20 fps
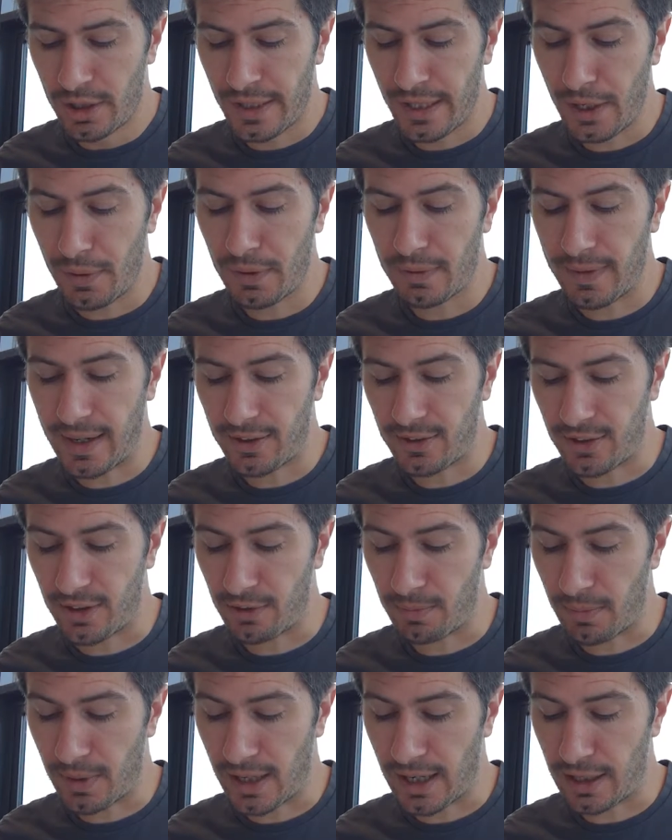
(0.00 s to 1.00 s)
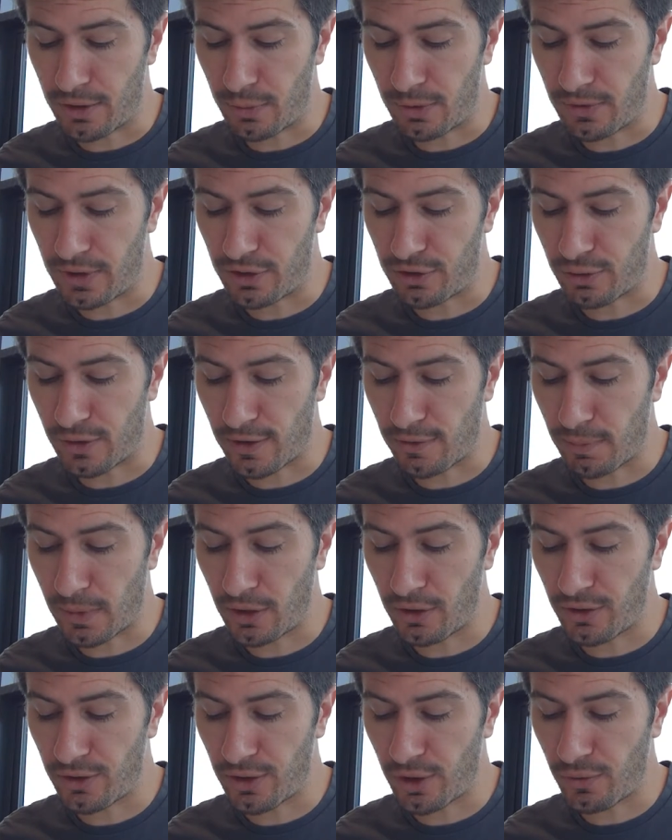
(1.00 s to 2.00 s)
No arrest is made within 12
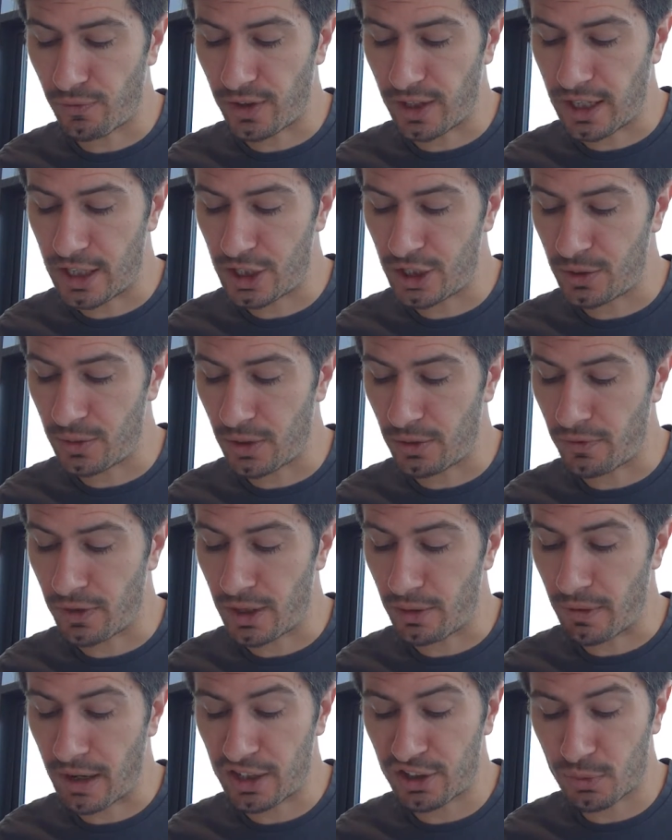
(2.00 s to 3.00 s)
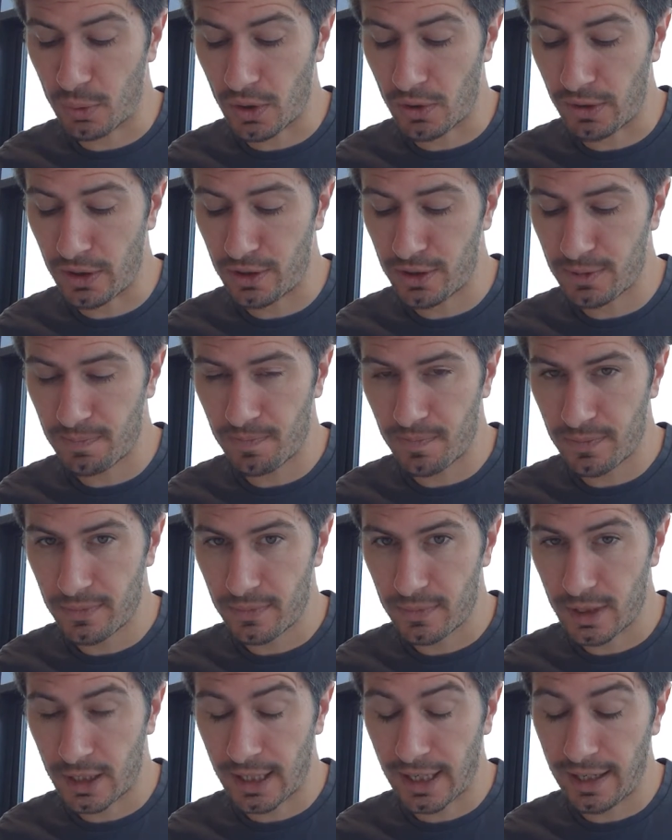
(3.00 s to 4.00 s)
months of the issue of the arrest warrant.
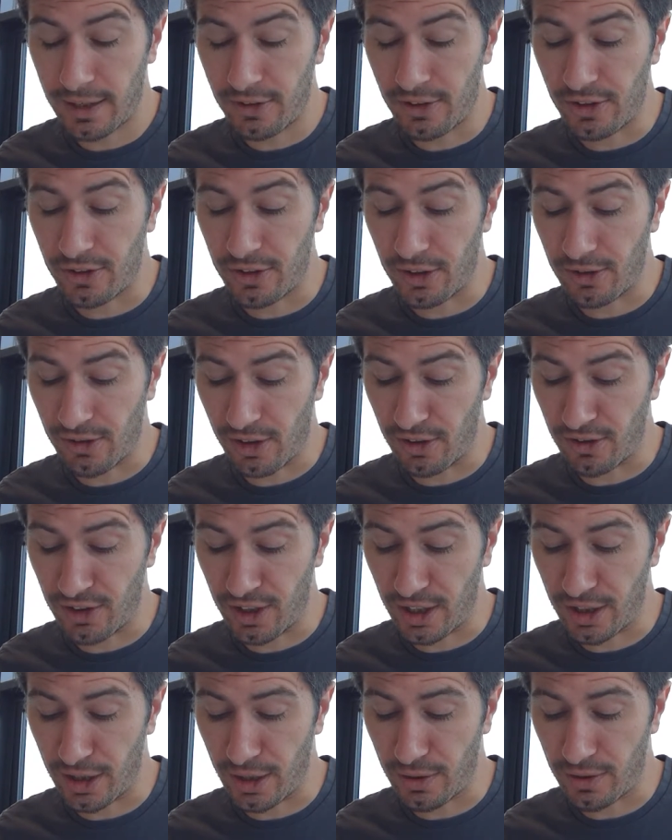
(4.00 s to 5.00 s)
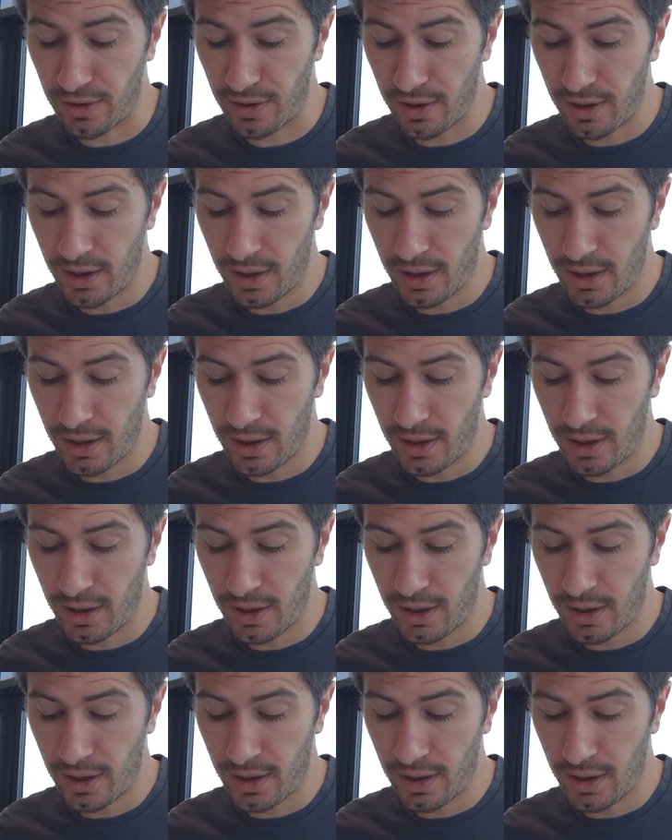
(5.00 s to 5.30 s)
The case is discontinued.